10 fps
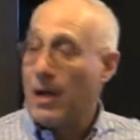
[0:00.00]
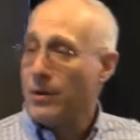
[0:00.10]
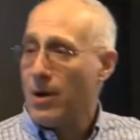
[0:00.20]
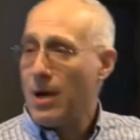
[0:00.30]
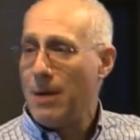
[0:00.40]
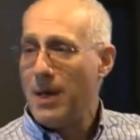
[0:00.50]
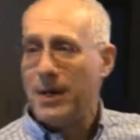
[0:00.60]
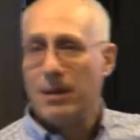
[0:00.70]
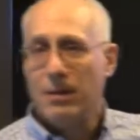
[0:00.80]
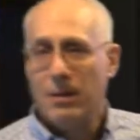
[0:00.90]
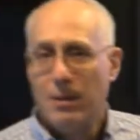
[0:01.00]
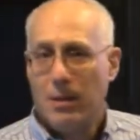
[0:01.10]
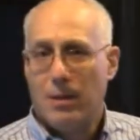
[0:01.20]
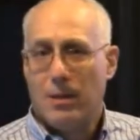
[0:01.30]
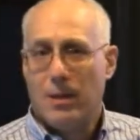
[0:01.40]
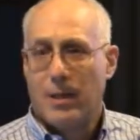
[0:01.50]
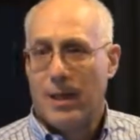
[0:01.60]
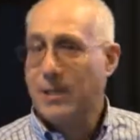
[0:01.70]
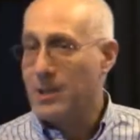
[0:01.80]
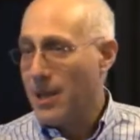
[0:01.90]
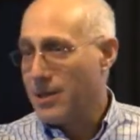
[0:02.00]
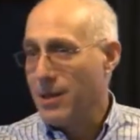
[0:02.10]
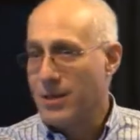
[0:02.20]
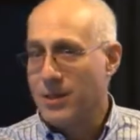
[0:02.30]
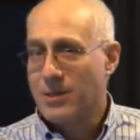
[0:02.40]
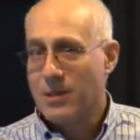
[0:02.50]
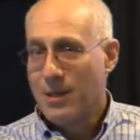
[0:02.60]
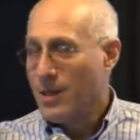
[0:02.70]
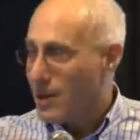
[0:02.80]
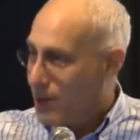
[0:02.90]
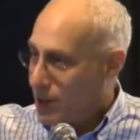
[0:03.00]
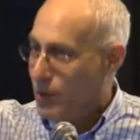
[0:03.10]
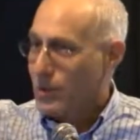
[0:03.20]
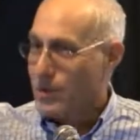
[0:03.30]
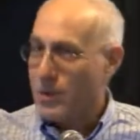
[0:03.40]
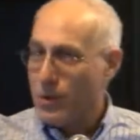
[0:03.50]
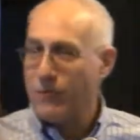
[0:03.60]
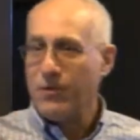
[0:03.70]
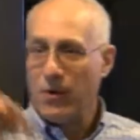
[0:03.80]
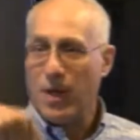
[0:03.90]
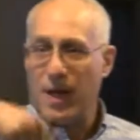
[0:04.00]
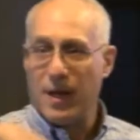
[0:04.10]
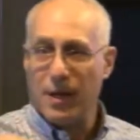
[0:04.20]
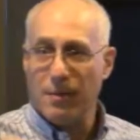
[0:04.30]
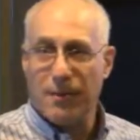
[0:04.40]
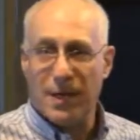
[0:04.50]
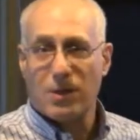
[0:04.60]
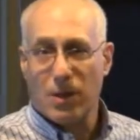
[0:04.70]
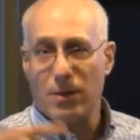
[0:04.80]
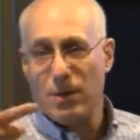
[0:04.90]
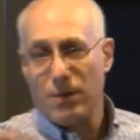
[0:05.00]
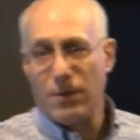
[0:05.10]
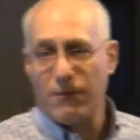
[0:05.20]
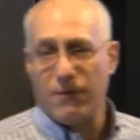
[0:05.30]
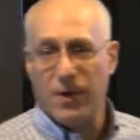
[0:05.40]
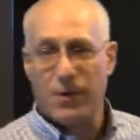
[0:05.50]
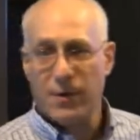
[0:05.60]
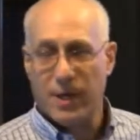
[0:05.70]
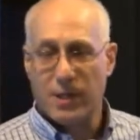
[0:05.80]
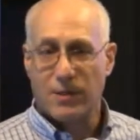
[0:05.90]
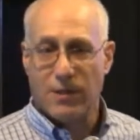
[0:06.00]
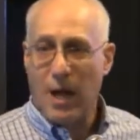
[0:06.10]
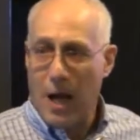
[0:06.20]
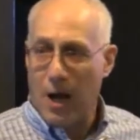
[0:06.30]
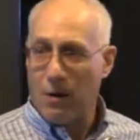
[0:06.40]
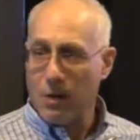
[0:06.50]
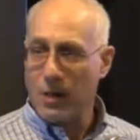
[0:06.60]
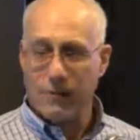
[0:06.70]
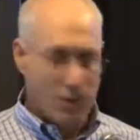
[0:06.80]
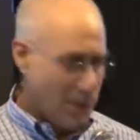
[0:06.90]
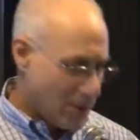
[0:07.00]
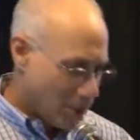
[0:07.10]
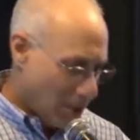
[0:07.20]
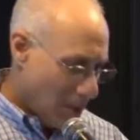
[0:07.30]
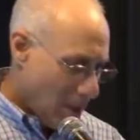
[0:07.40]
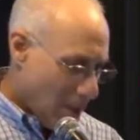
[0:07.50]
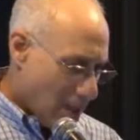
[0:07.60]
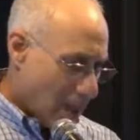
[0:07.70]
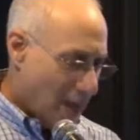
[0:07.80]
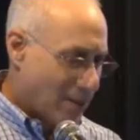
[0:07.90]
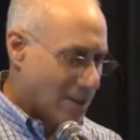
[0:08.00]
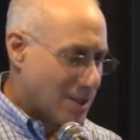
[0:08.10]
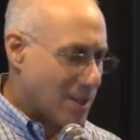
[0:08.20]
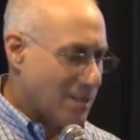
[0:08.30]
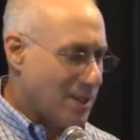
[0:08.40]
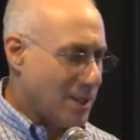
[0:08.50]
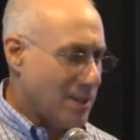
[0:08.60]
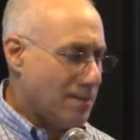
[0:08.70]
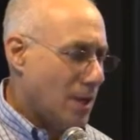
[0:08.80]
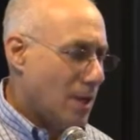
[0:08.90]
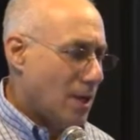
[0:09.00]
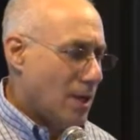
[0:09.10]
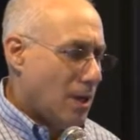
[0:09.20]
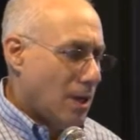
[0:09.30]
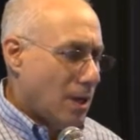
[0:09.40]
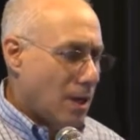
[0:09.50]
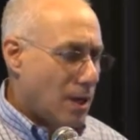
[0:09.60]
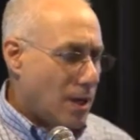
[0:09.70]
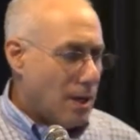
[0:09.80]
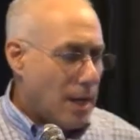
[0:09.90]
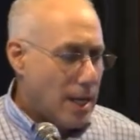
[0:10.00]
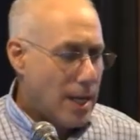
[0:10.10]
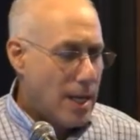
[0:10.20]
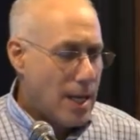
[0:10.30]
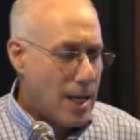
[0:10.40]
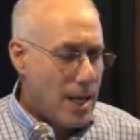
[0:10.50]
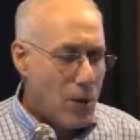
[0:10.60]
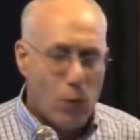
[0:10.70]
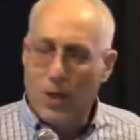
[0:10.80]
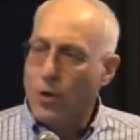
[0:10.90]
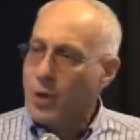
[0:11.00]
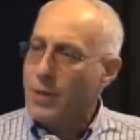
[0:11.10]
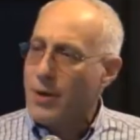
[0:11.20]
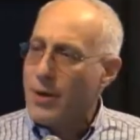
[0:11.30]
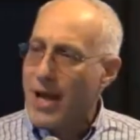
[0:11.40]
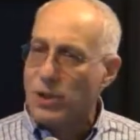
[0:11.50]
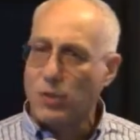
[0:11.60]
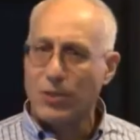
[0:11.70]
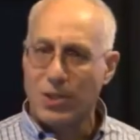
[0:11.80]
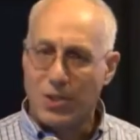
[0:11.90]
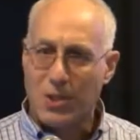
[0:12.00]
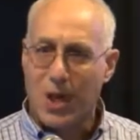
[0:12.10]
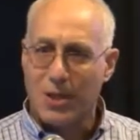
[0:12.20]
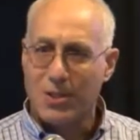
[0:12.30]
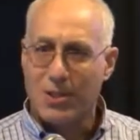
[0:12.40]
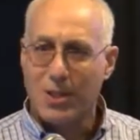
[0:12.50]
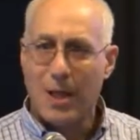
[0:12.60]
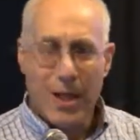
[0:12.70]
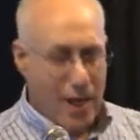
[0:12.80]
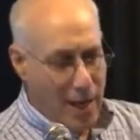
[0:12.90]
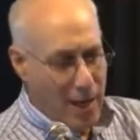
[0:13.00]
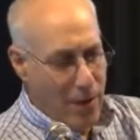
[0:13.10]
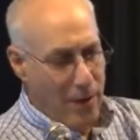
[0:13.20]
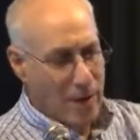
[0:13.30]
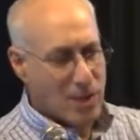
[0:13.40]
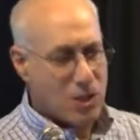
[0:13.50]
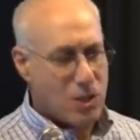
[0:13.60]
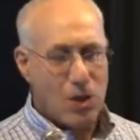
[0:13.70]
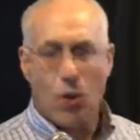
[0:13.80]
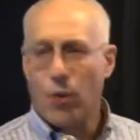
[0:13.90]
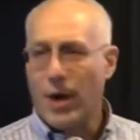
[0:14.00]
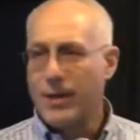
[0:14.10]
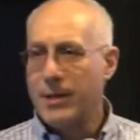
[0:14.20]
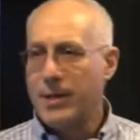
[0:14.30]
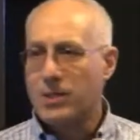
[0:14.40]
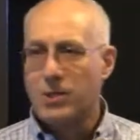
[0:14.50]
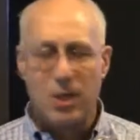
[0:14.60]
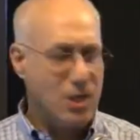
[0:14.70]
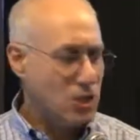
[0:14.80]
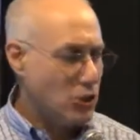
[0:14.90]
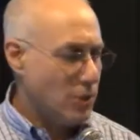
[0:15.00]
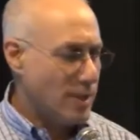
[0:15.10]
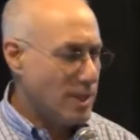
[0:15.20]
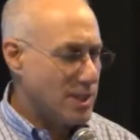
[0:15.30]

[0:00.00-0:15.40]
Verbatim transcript: don't know how many. He's not telling us. You'll, you'll fill that in based on your fear and needs of how influential Catholics can be. Uh, when I talked about national success, here it is right in his, his sermon. He